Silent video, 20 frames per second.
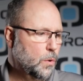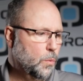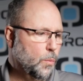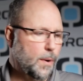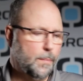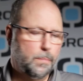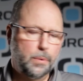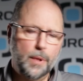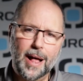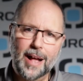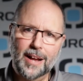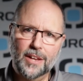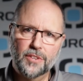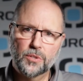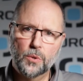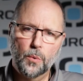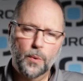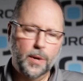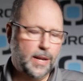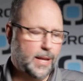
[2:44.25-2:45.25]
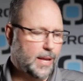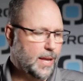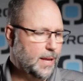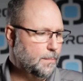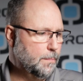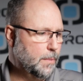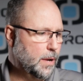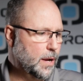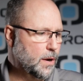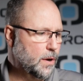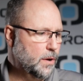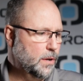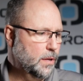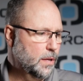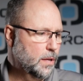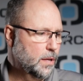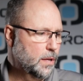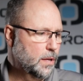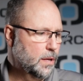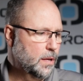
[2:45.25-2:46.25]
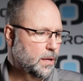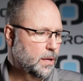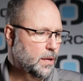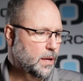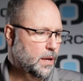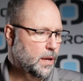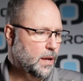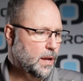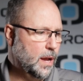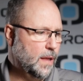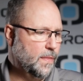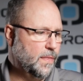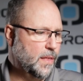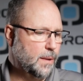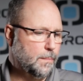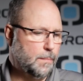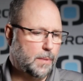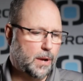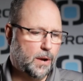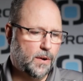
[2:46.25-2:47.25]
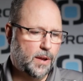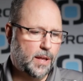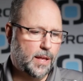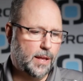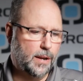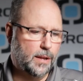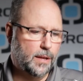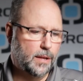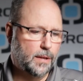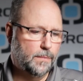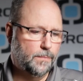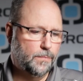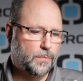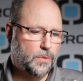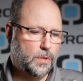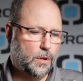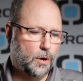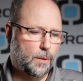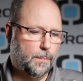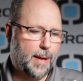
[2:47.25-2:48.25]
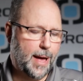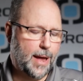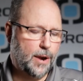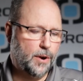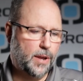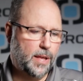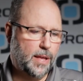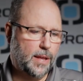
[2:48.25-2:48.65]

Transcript: what block is going to get mirrored, and then a mirror end or a pattern